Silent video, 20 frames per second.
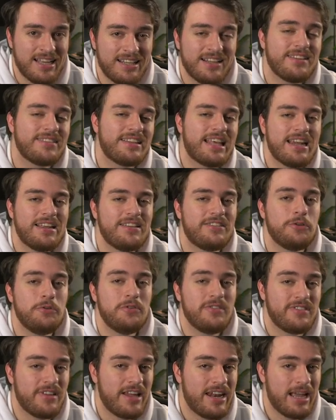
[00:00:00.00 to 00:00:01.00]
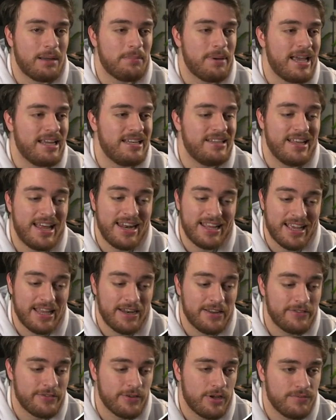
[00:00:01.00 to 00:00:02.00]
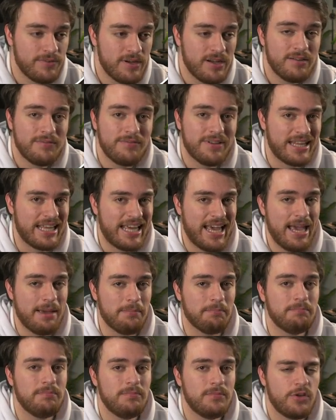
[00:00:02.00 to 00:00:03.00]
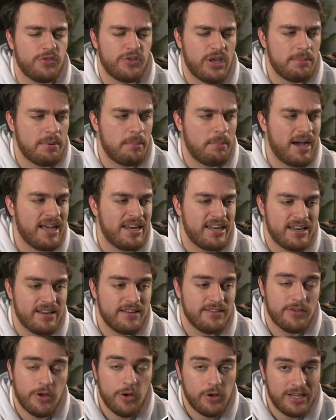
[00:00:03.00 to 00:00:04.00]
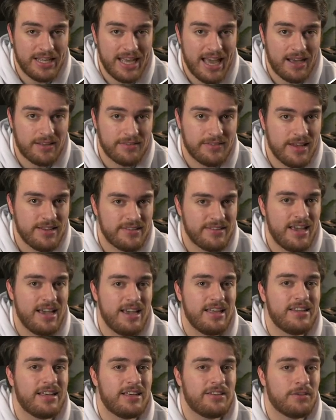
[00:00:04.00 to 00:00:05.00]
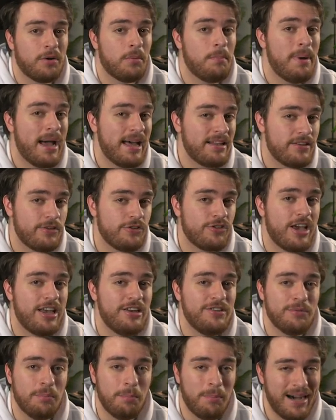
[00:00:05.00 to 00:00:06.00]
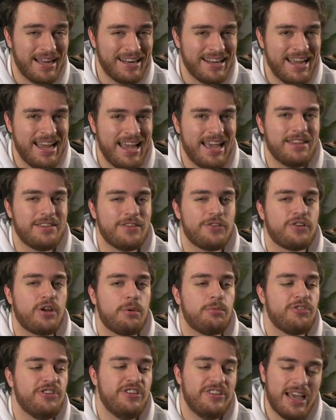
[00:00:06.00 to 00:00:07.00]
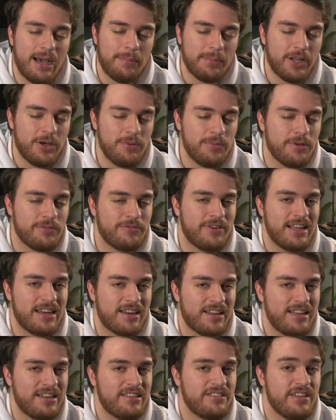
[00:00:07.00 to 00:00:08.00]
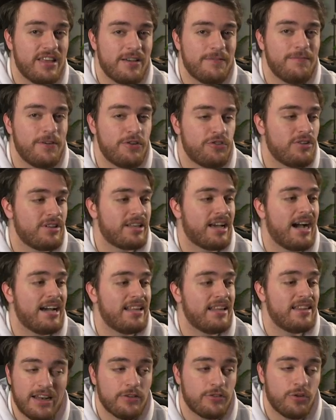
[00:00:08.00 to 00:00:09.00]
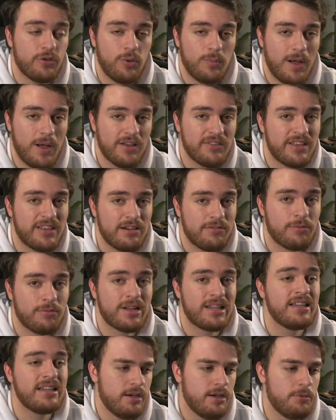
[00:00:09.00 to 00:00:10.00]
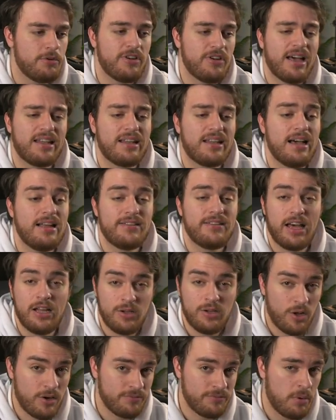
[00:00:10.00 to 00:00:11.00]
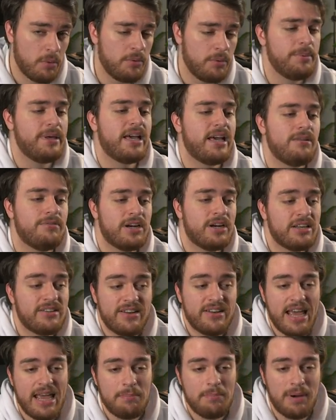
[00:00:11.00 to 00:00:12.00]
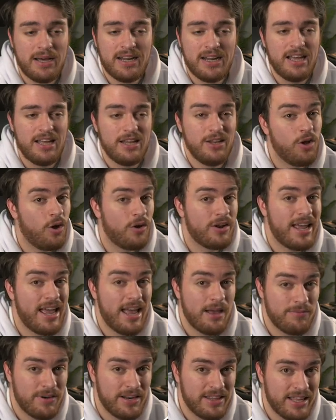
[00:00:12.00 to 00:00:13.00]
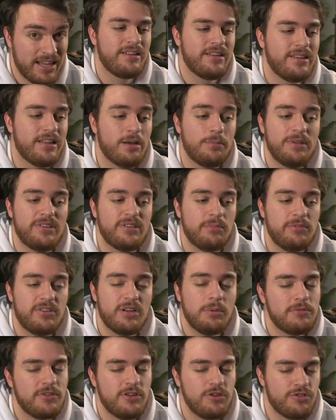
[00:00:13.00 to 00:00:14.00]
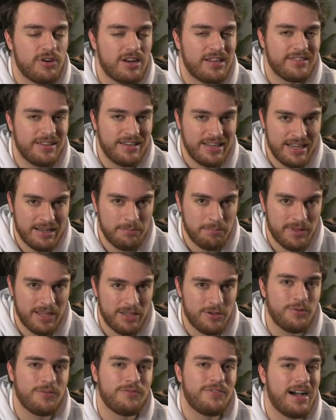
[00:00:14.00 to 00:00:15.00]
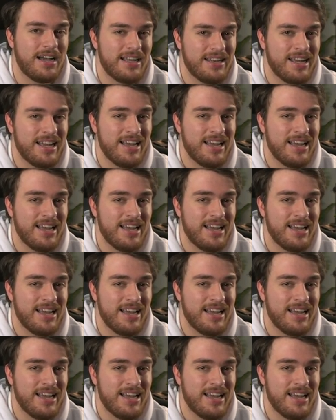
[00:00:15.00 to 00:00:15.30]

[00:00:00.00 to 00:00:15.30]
let's get into setting up a dedicated server for the game. Just keep in mind it is early access, things are bound to change, but in the description down below you'll find a link to the official guide that Mask have written, which outlines a lot of what we'll be covering today, but not everything. There'll be some tips and tricks in here that you'll find